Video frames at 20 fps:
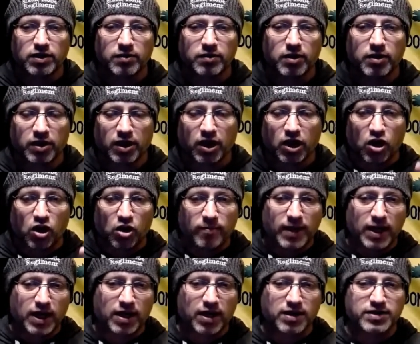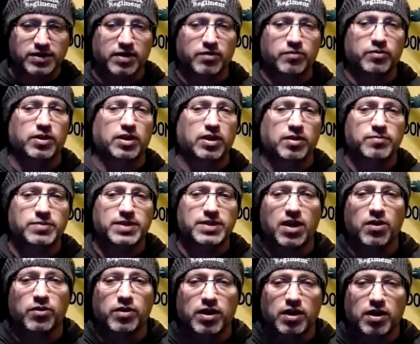You're going to get all my content when it comes
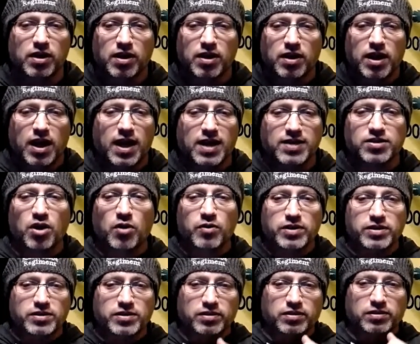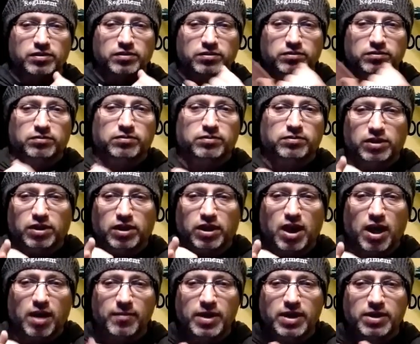out. As always,
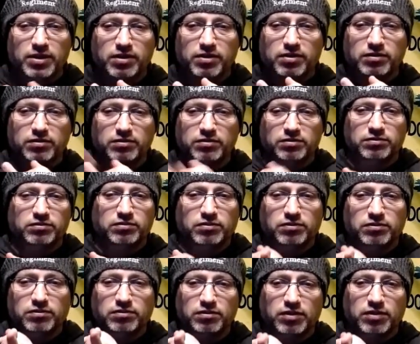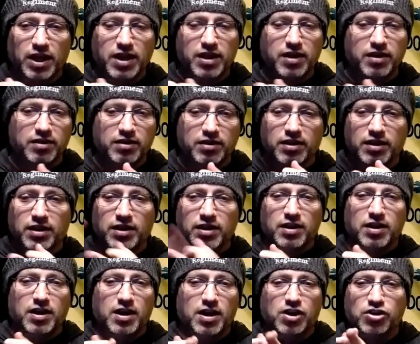comment, like,
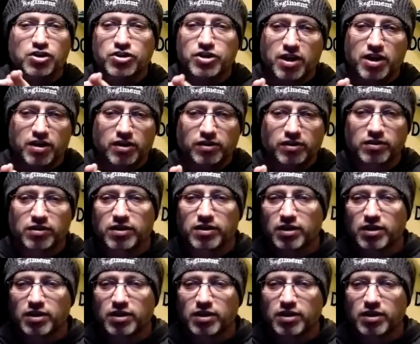and share.